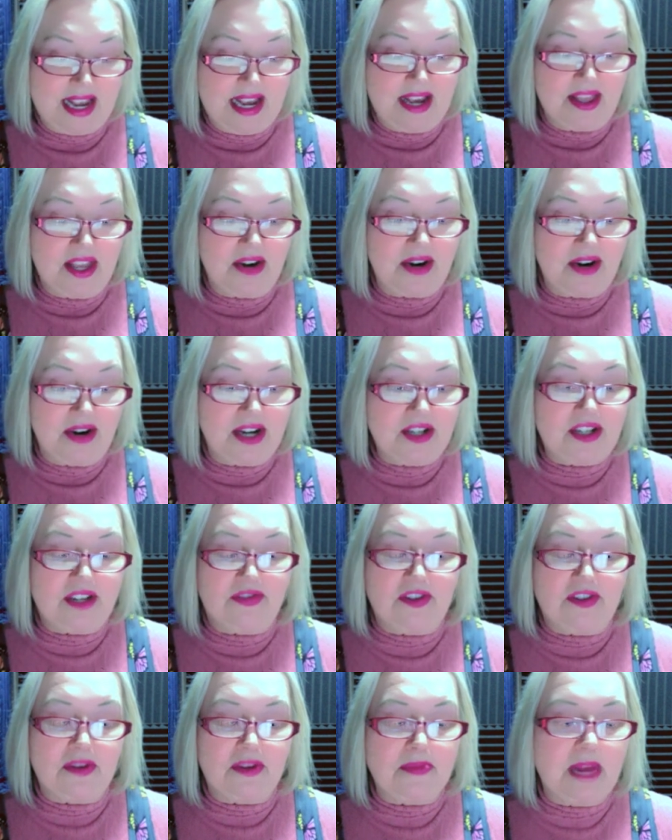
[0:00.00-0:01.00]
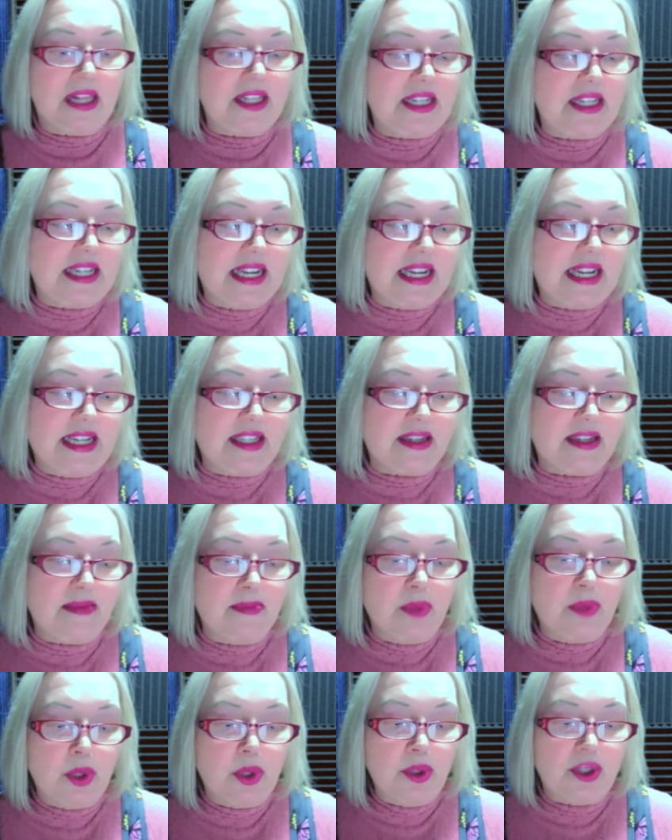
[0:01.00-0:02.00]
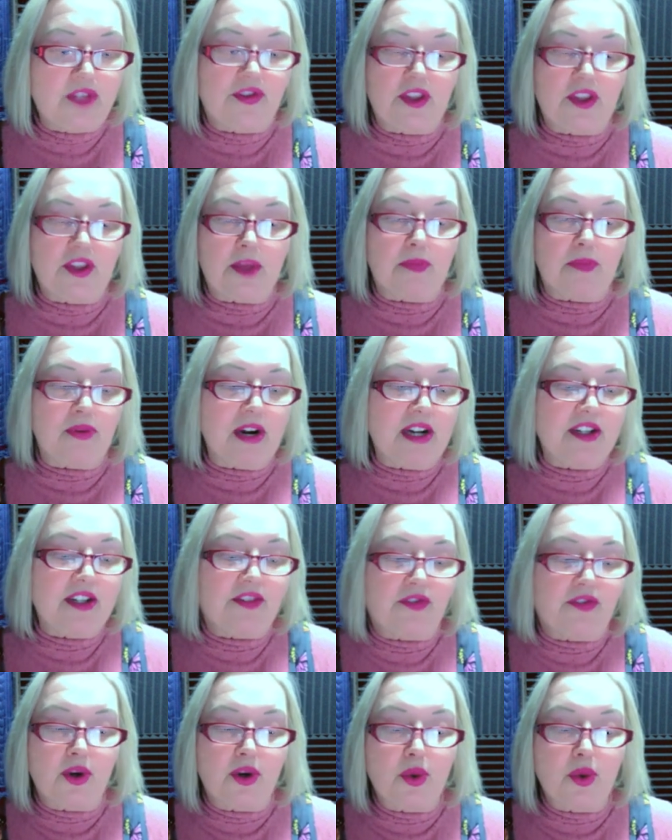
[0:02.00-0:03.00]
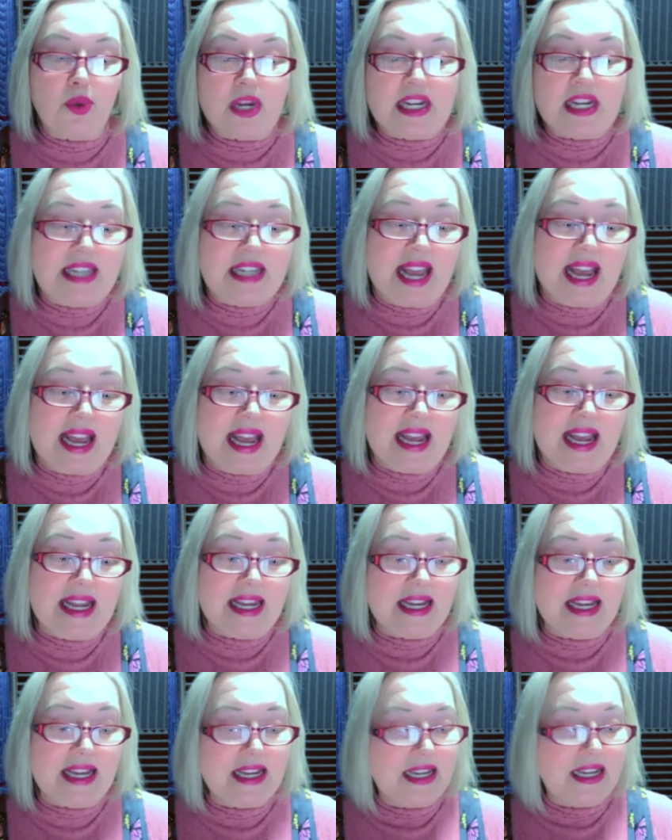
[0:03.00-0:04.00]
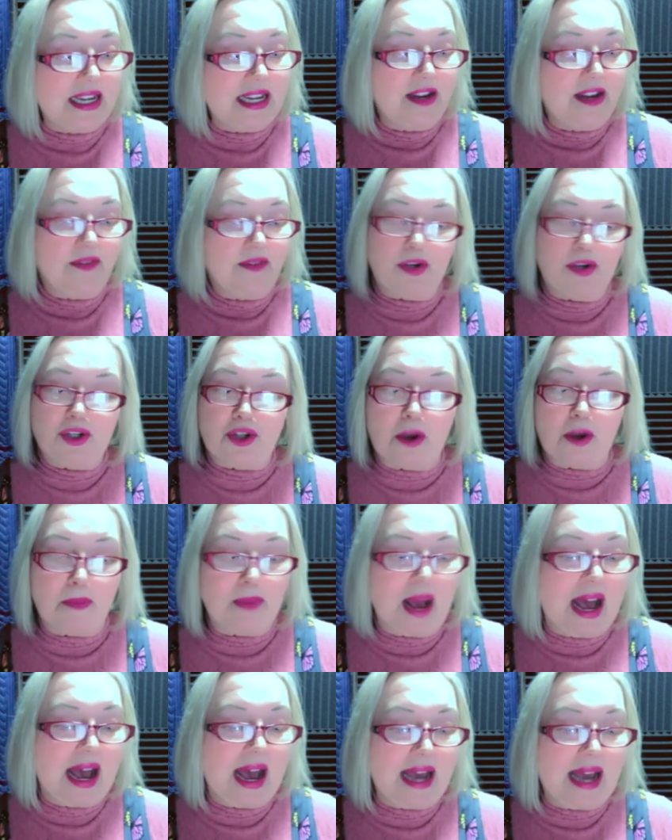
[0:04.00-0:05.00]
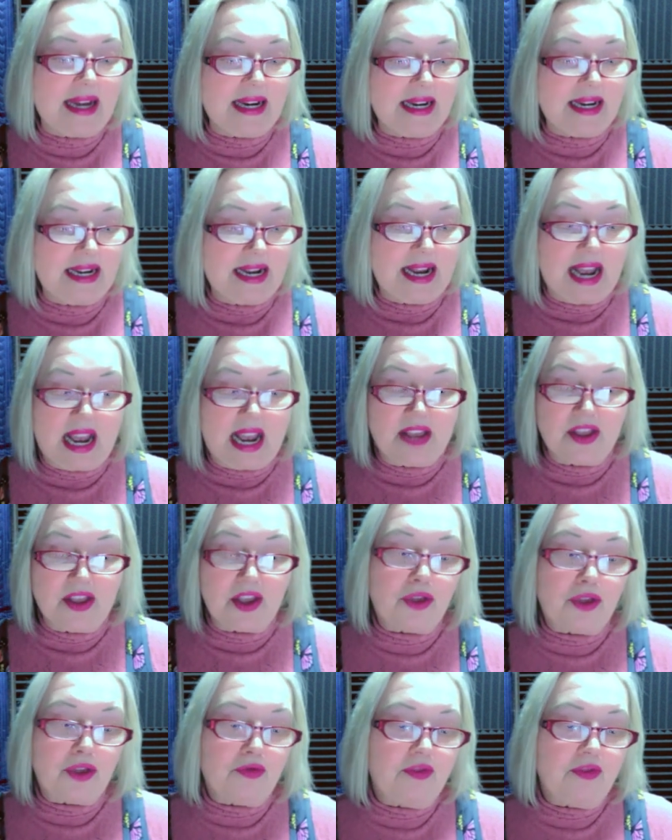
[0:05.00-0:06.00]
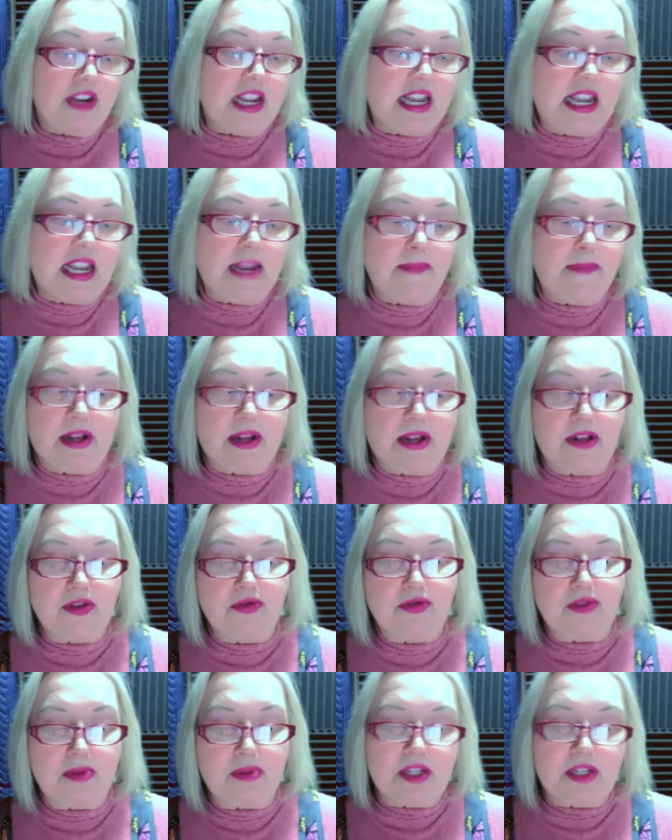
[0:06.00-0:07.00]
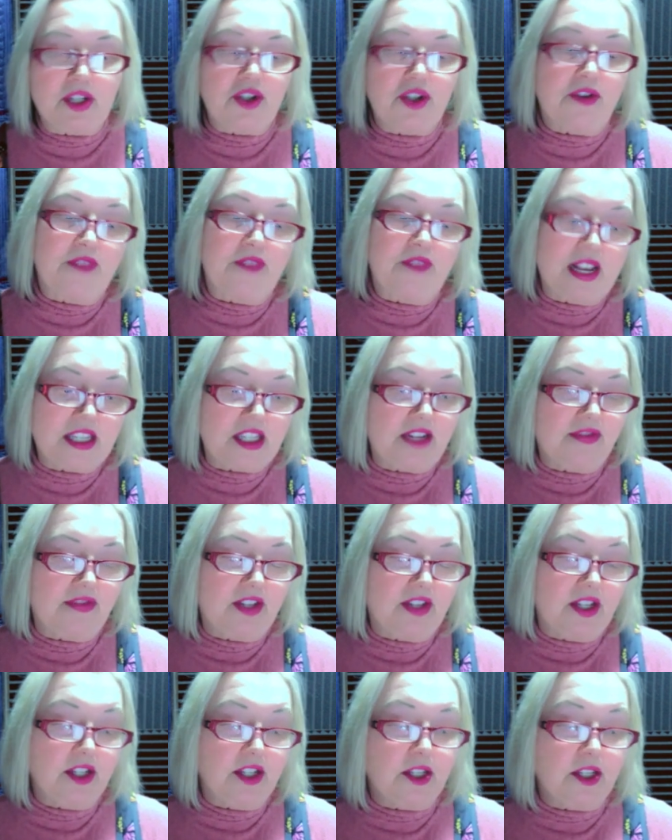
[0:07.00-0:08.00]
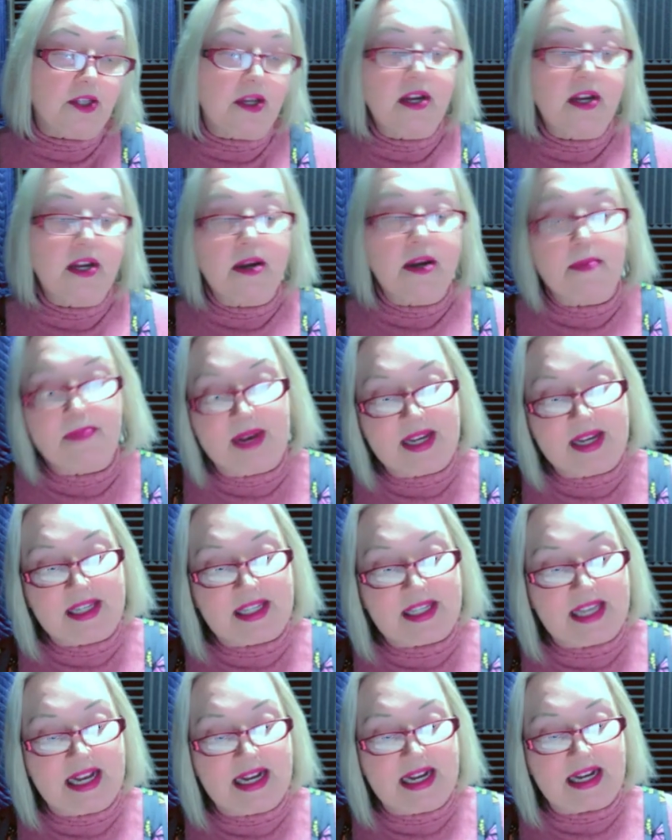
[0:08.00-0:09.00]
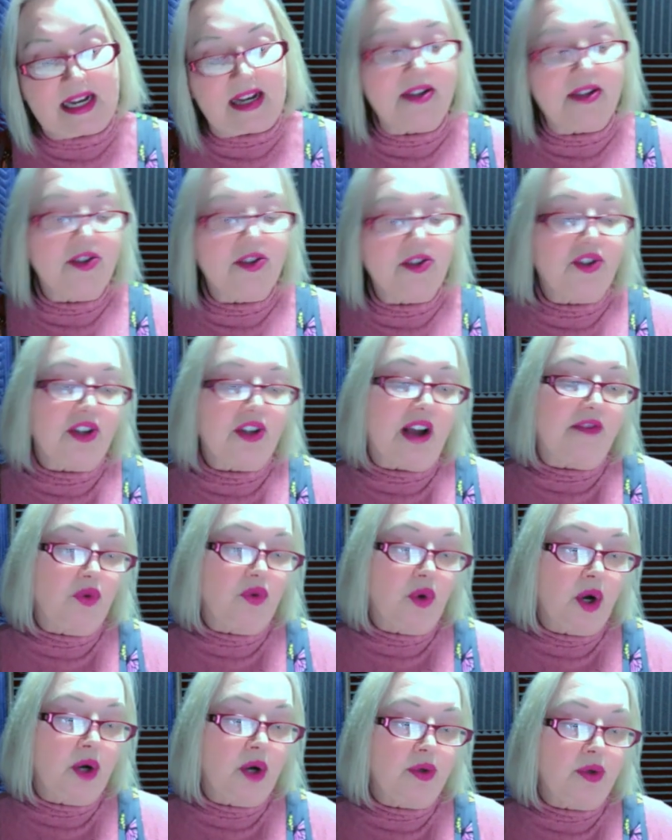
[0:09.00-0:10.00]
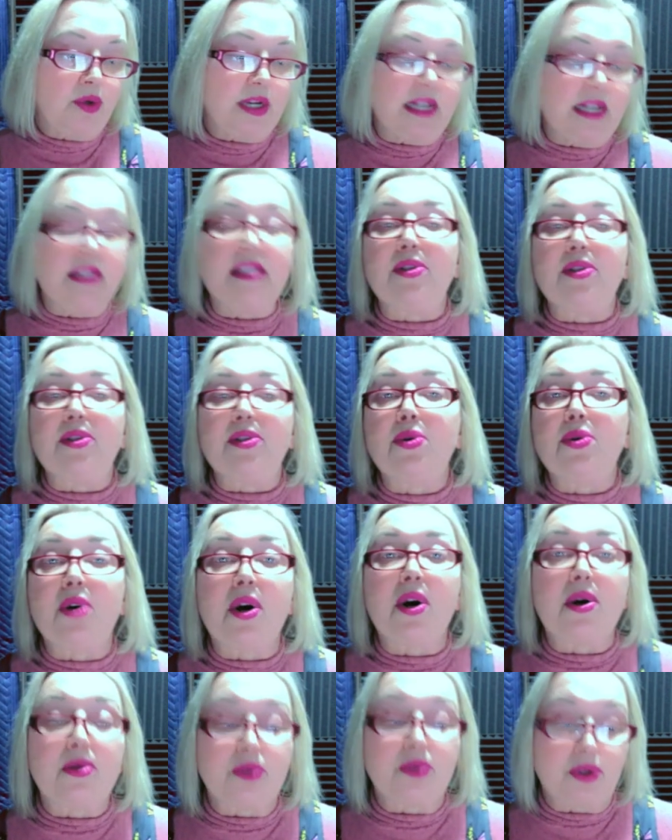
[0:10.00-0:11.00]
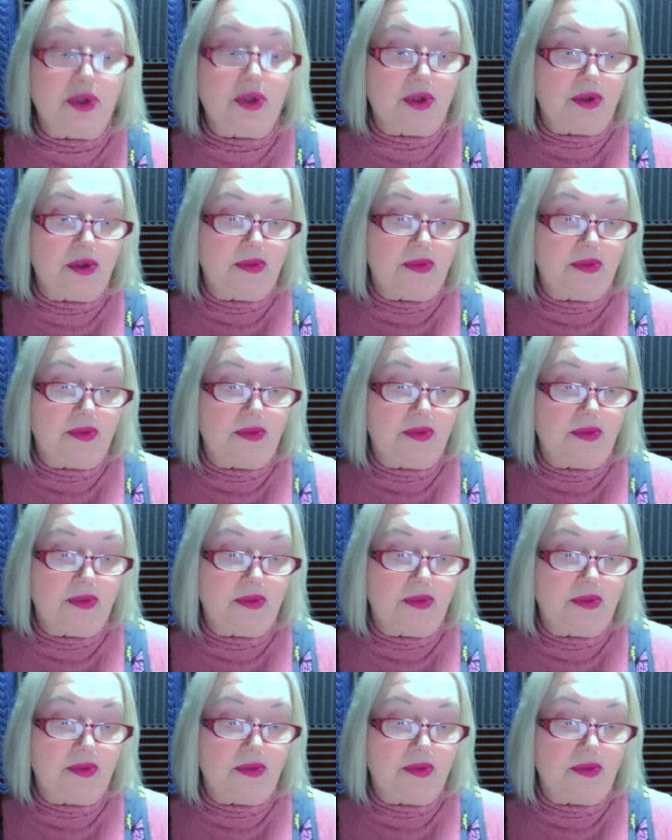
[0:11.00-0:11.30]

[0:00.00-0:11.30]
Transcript: There are different melodies and moods for the prayers for a weekday, for Shabbat, and the three pilgrimage festivals, Pesach, Shavuot, and Sukkot,